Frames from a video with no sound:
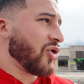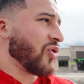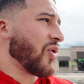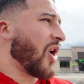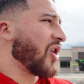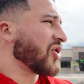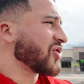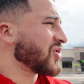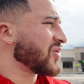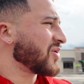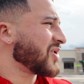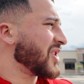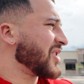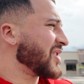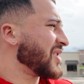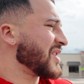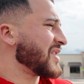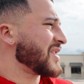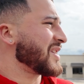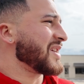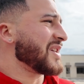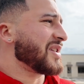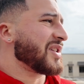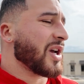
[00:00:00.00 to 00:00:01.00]
you also tend
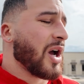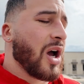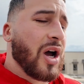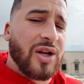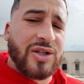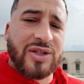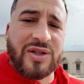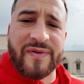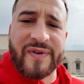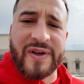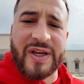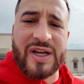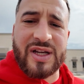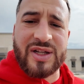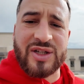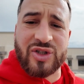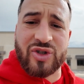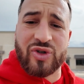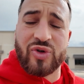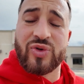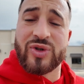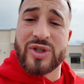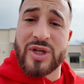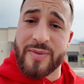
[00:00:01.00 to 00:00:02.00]
to see tons of kids
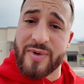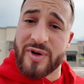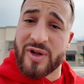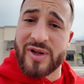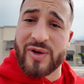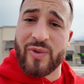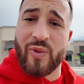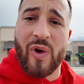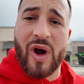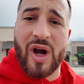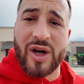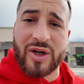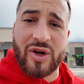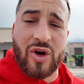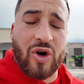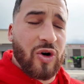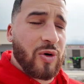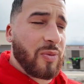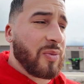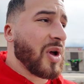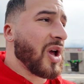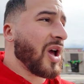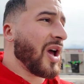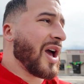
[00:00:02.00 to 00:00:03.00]
do typically walk
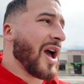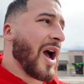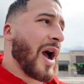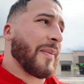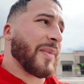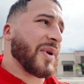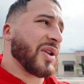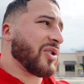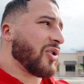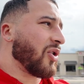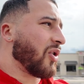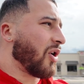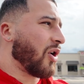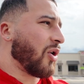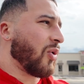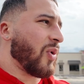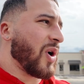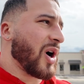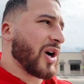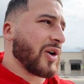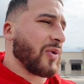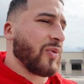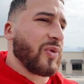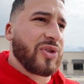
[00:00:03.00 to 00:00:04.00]
home. I mean, they're all
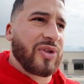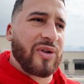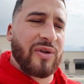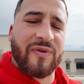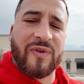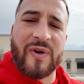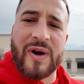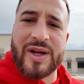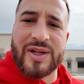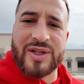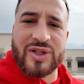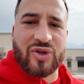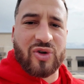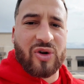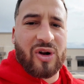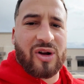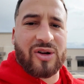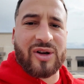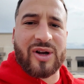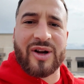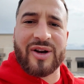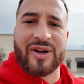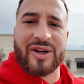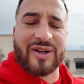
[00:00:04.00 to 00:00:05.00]
walking with their friends, they're
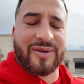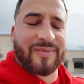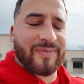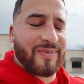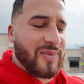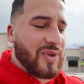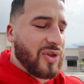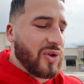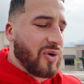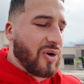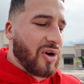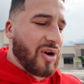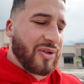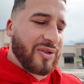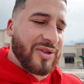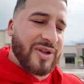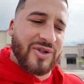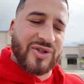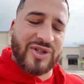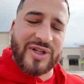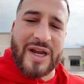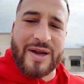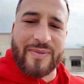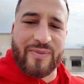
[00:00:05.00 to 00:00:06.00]
all on
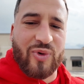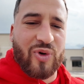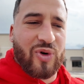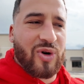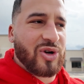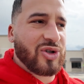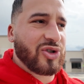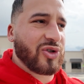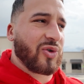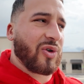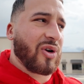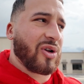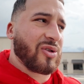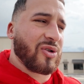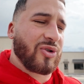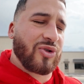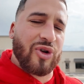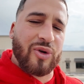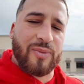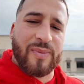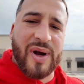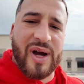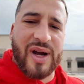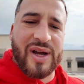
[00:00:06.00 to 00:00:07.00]
their skateboards, they're all on
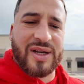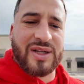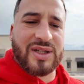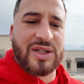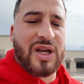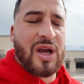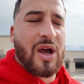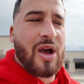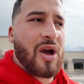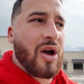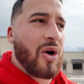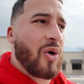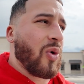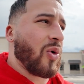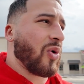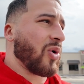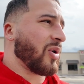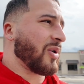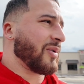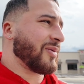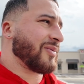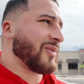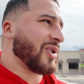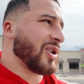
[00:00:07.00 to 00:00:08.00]
their bikes.
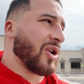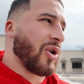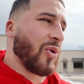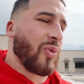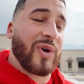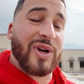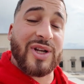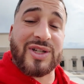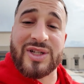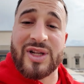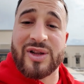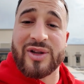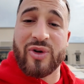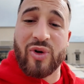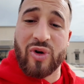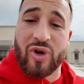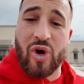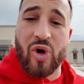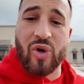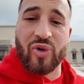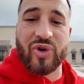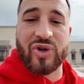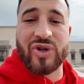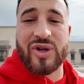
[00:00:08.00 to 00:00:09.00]
Or, you know, when it's a little
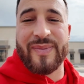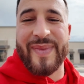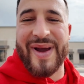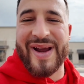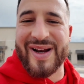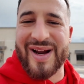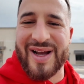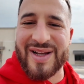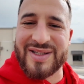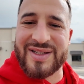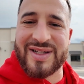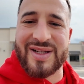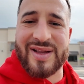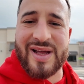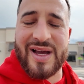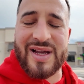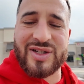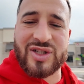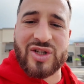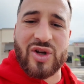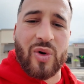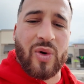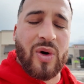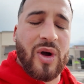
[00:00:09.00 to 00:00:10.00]
colder, you may not see
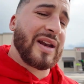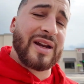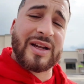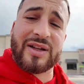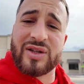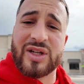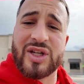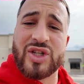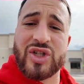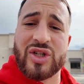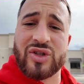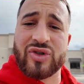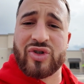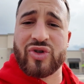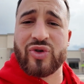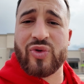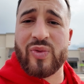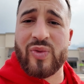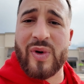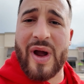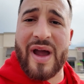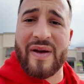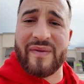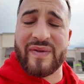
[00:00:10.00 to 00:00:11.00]
that. So in addition
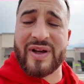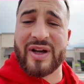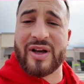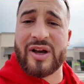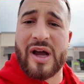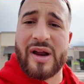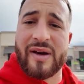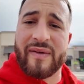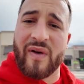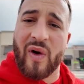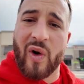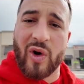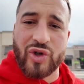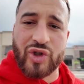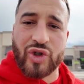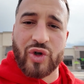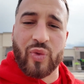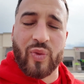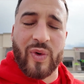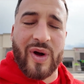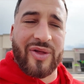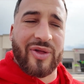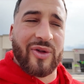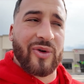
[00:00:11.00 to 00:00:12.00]
to having kind of
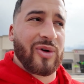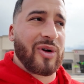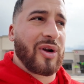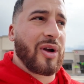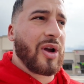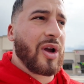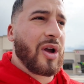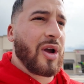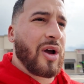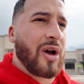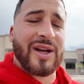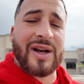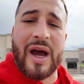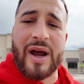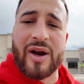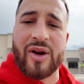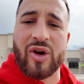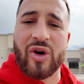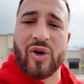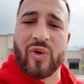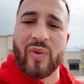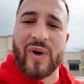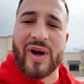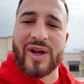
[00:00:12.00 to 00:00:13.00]
harsher weather in
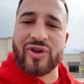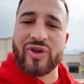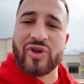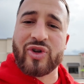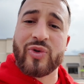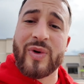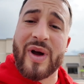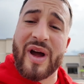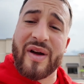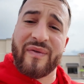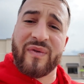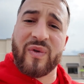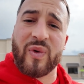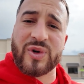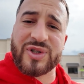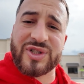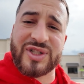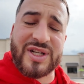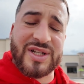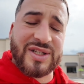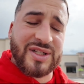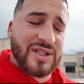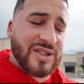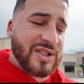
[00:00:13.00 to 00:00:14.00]
Idaho, right, you do have 4
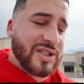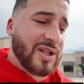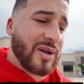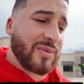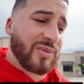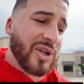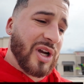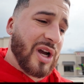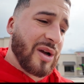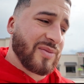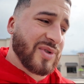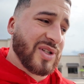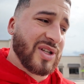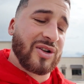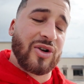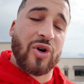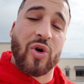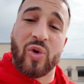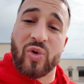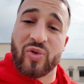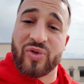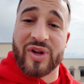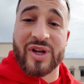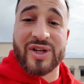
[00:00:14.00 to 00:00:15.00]
seasons. Sometimes
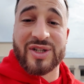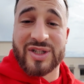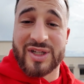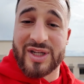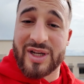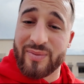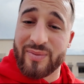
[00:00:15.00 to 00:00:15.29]
cold does